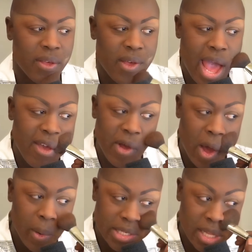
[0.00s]
I have
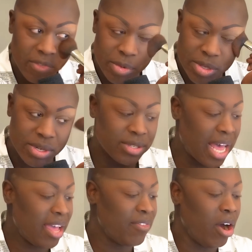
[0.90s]
always loved musicals.
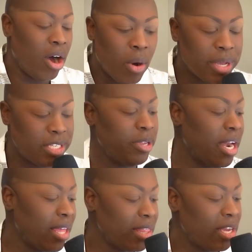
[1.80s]
I have always been
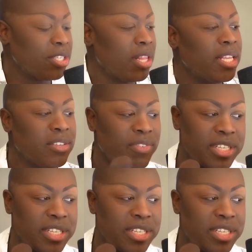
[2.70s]
like, there's lots of us.